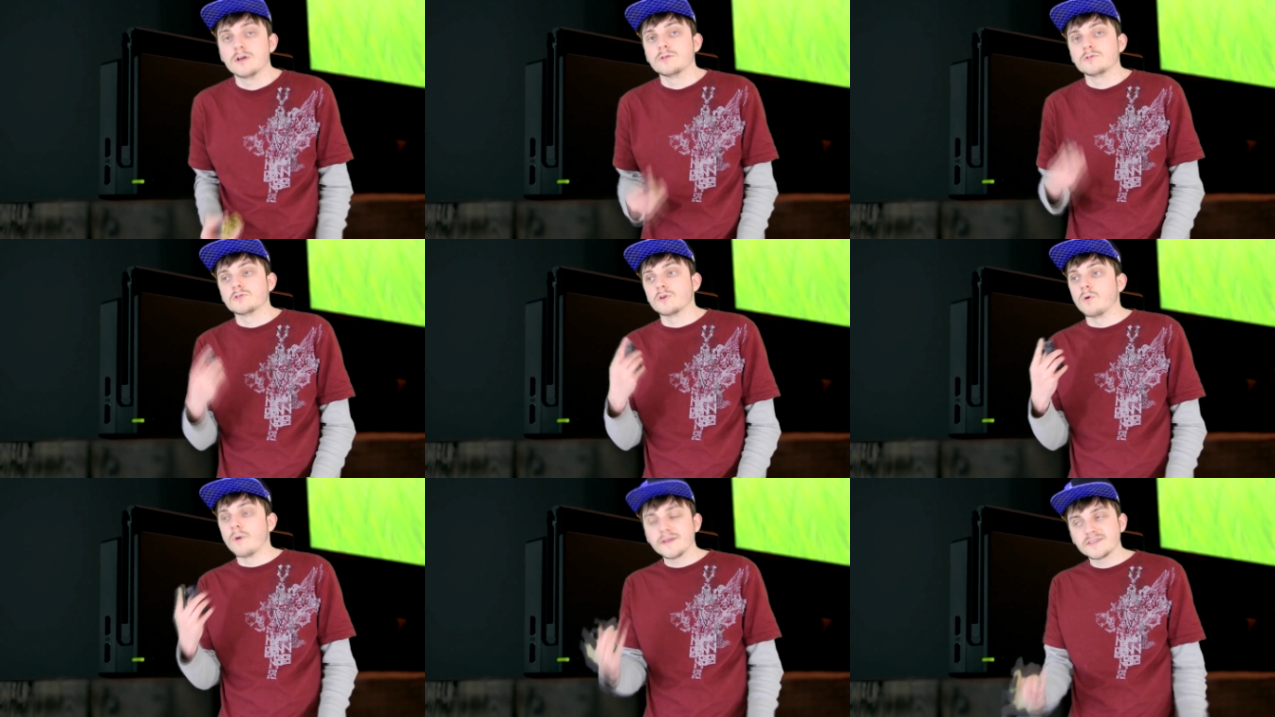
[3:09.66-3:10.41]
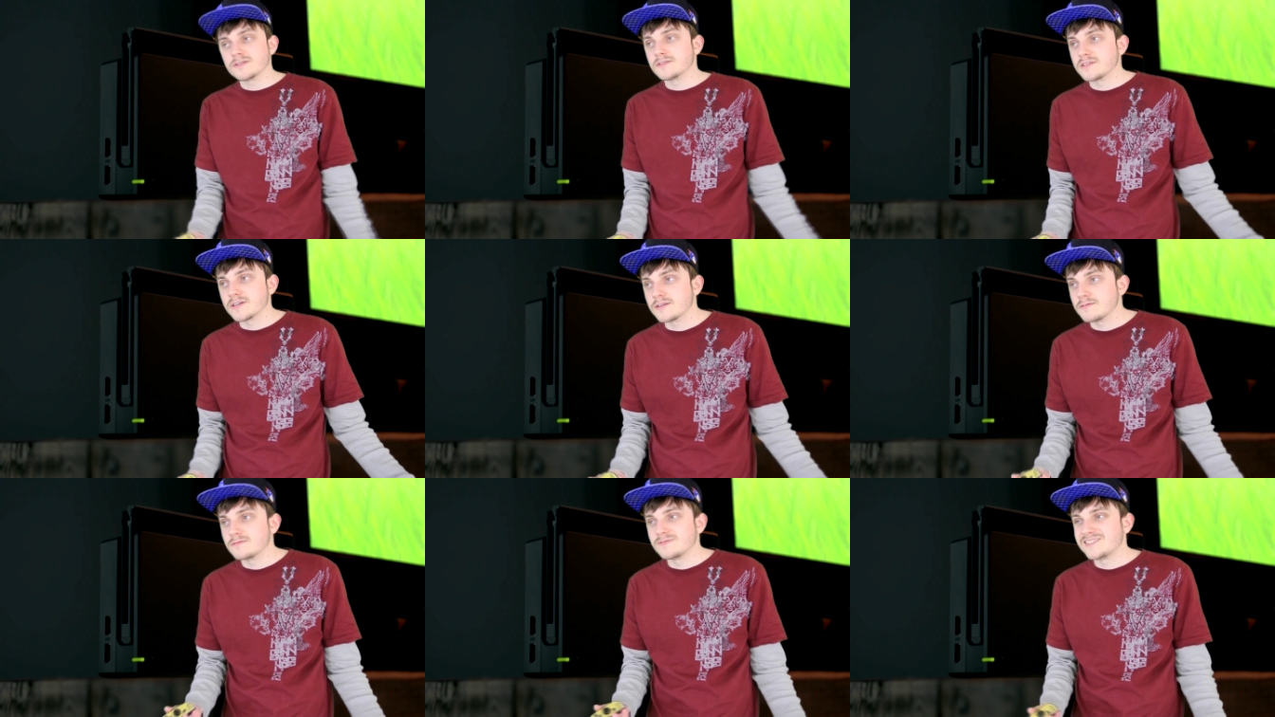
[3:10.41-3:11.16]
So wait till it's like
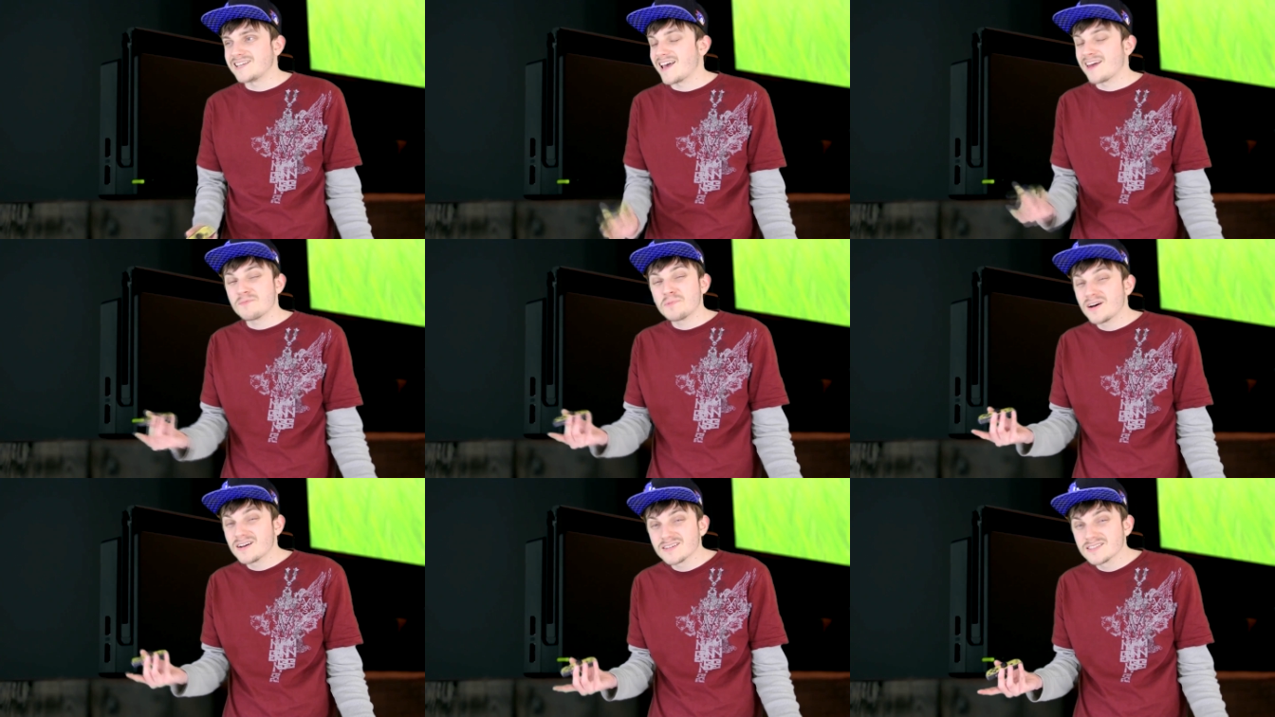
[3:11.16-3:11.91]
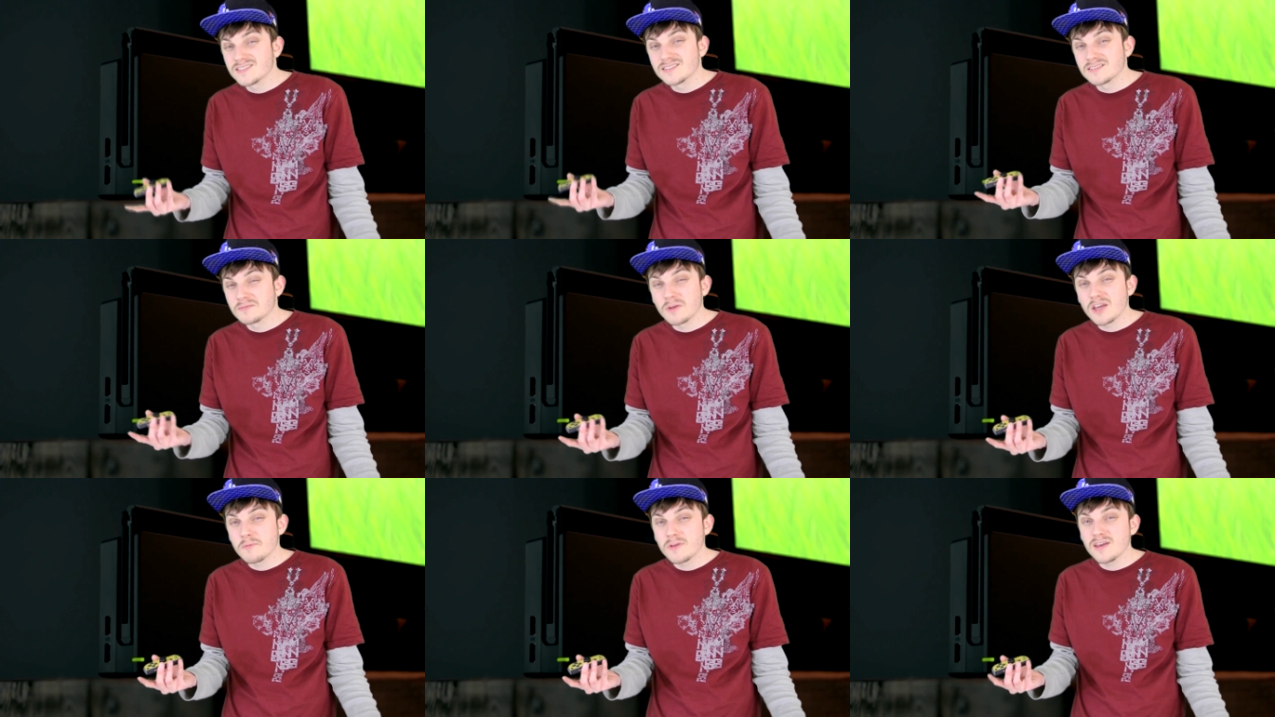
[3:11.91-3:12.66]
$10
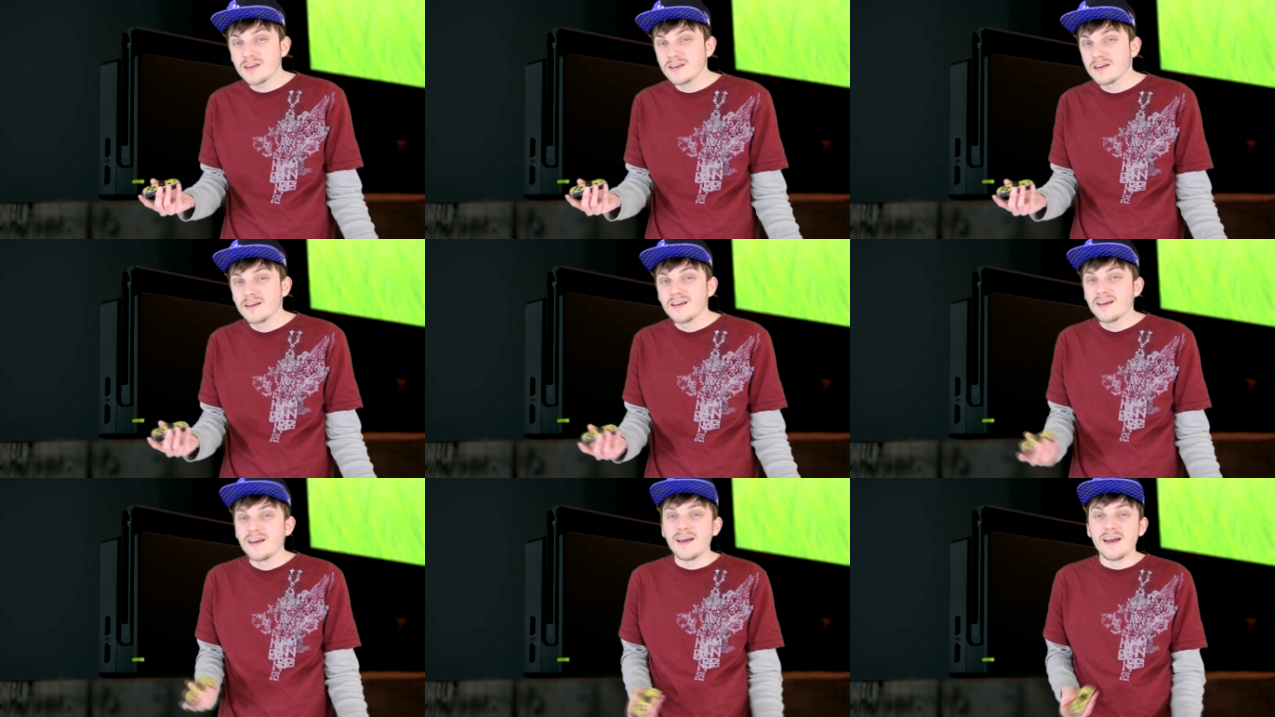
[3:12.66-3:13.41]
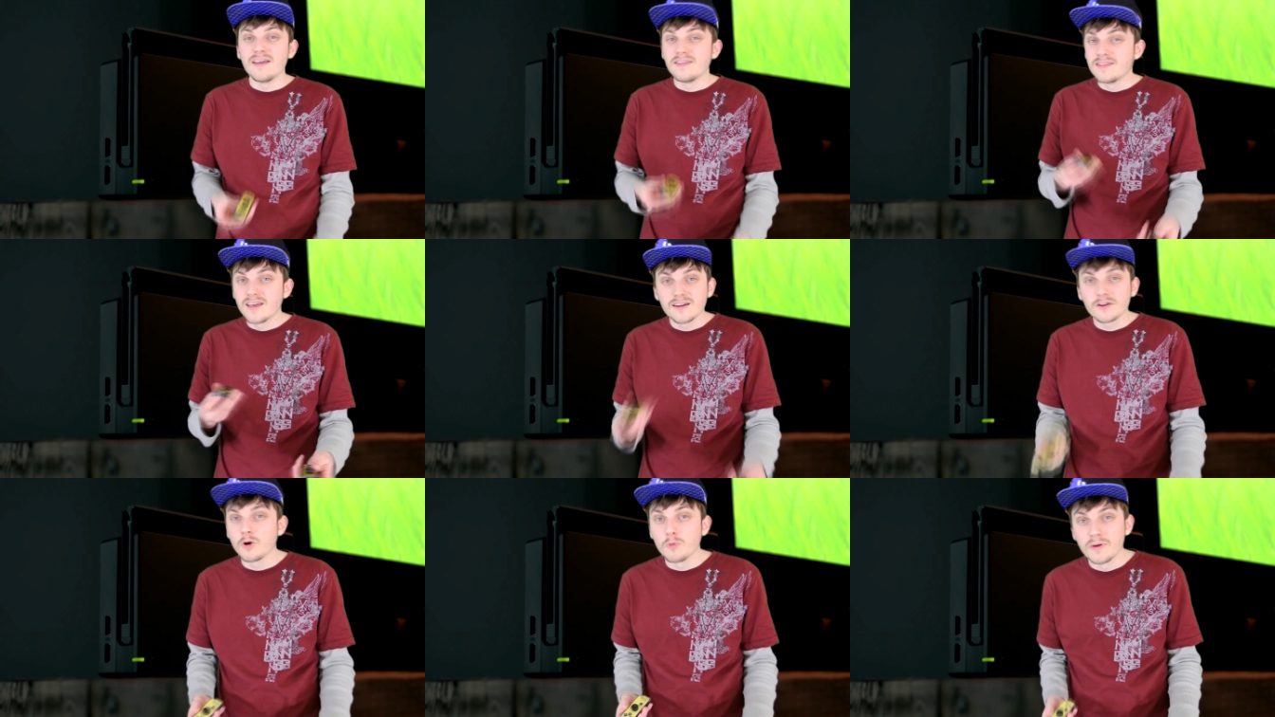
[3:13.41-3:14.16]
maybe, and
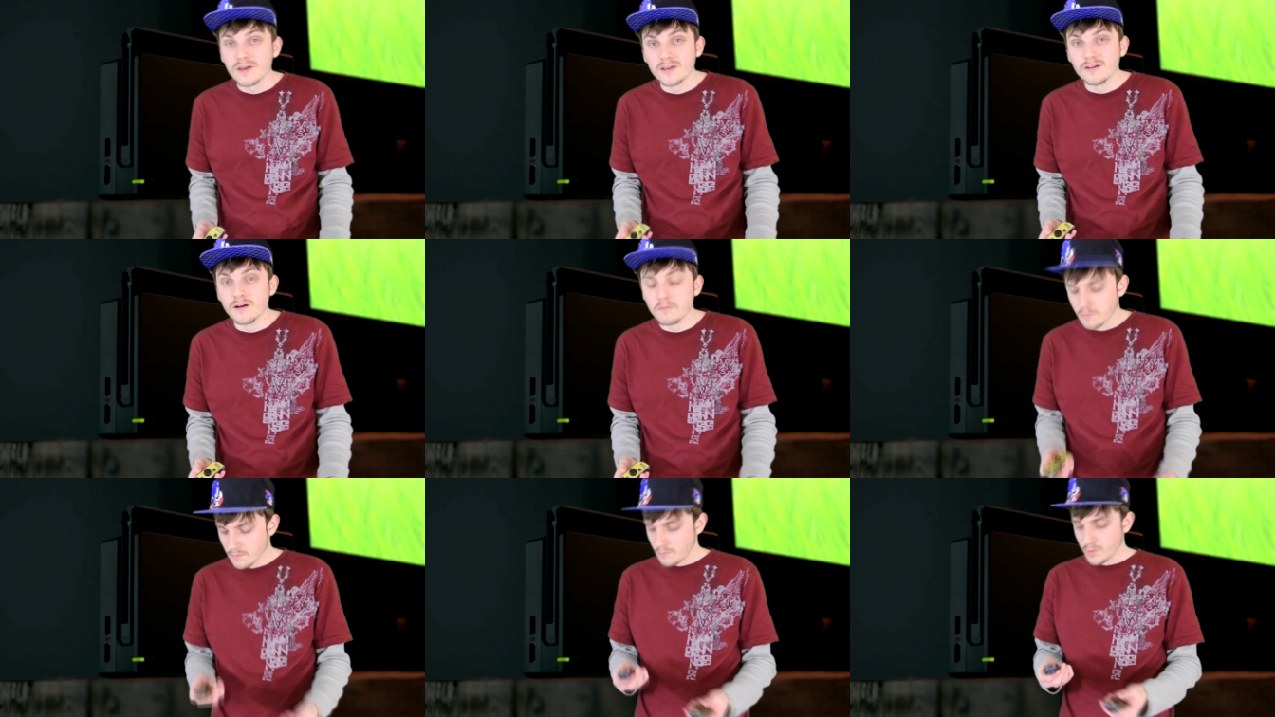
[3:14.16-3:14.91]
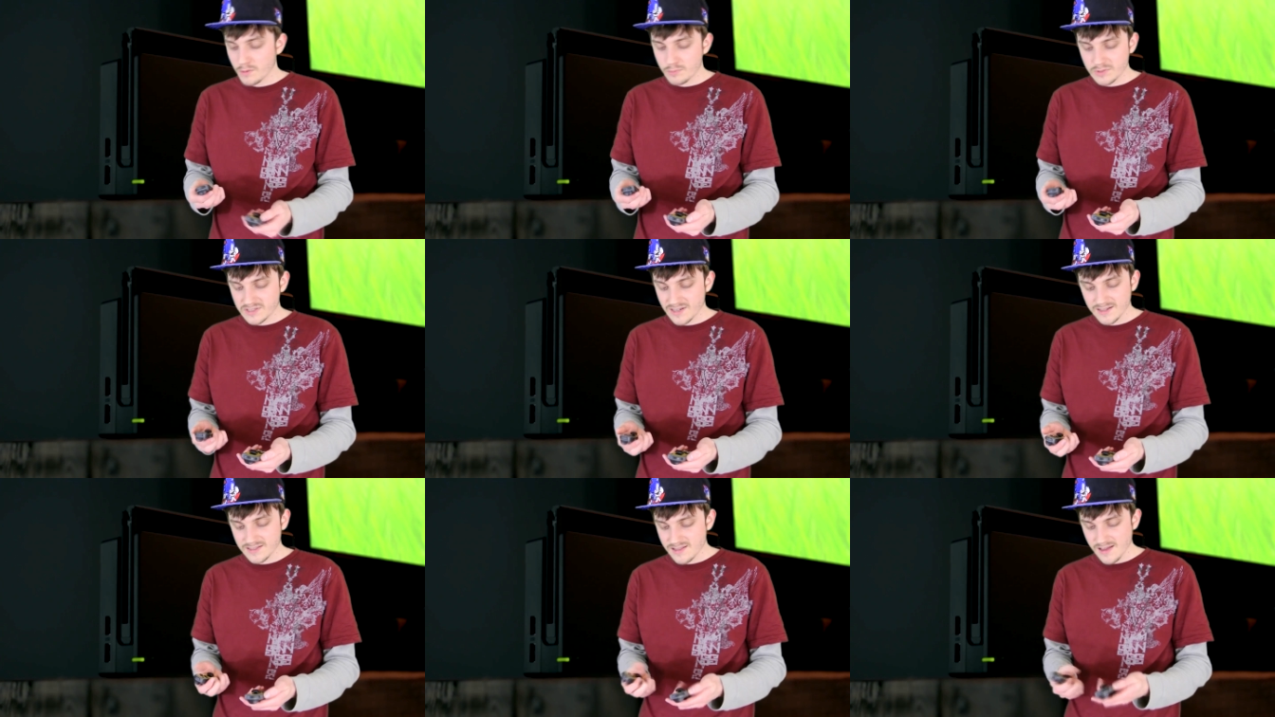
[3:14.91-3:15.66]
then go pick it up. But
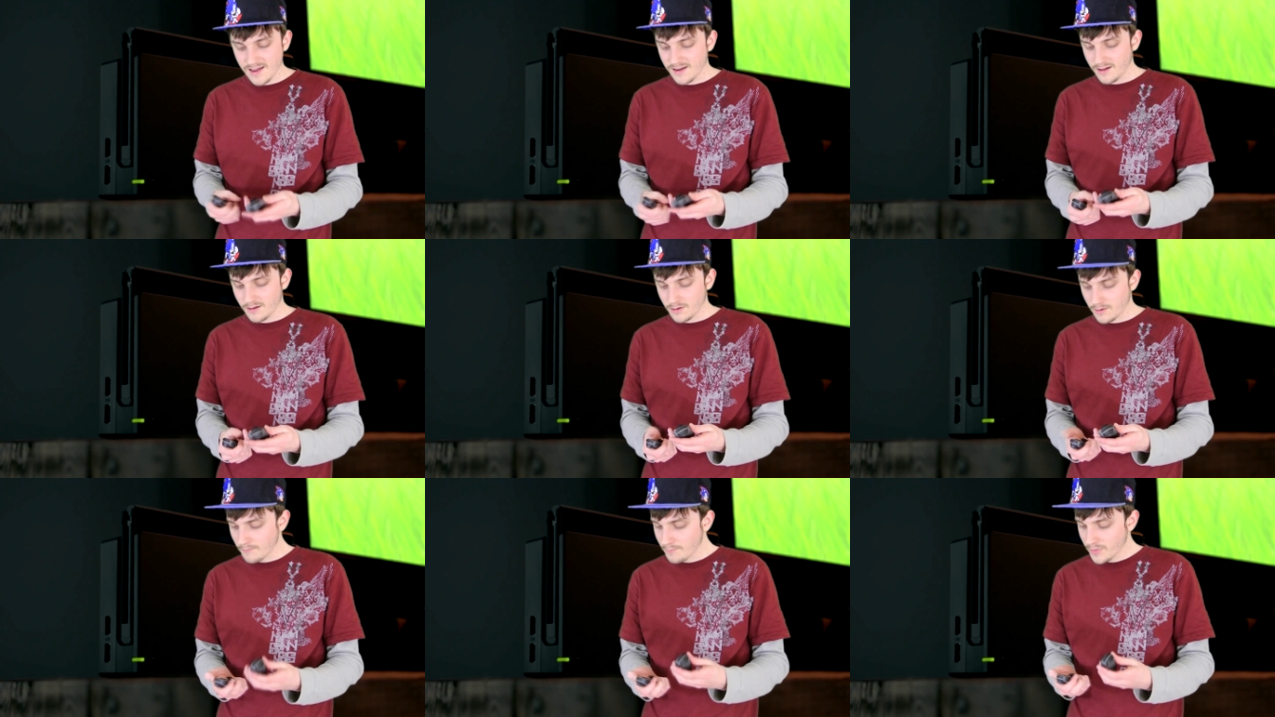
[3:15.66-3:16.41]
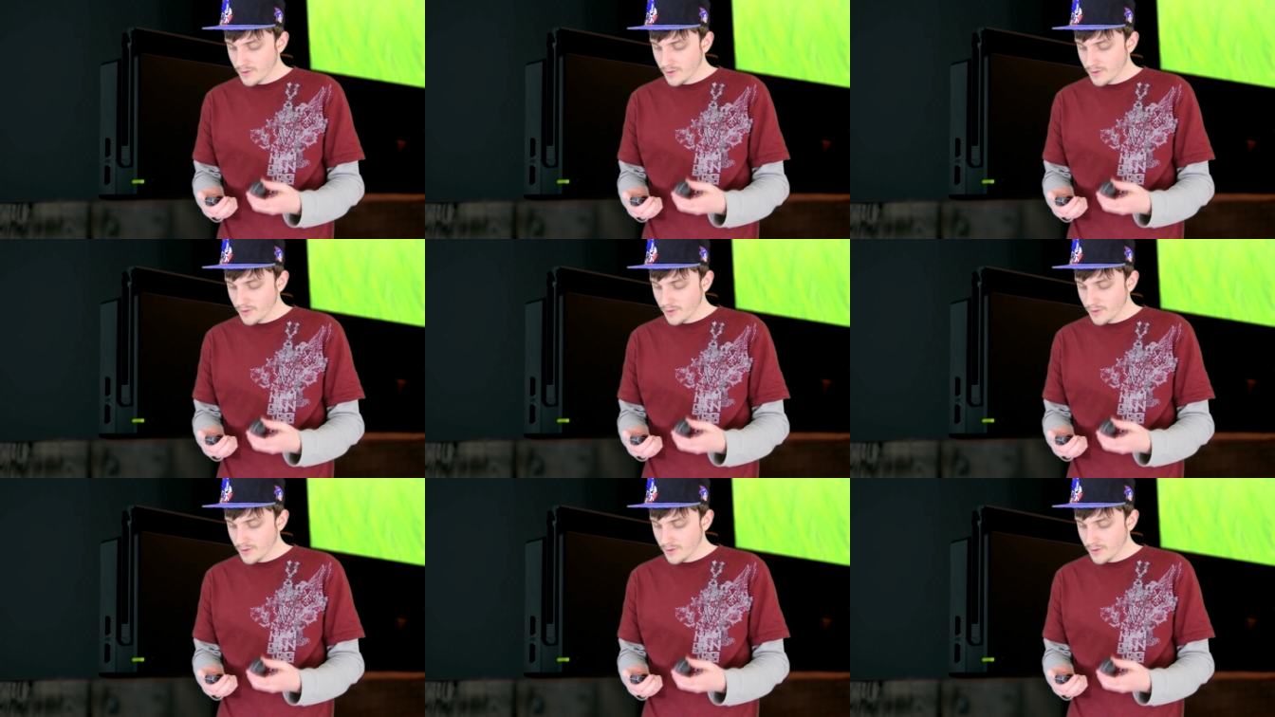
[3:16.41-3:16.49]
besides that, I don't know.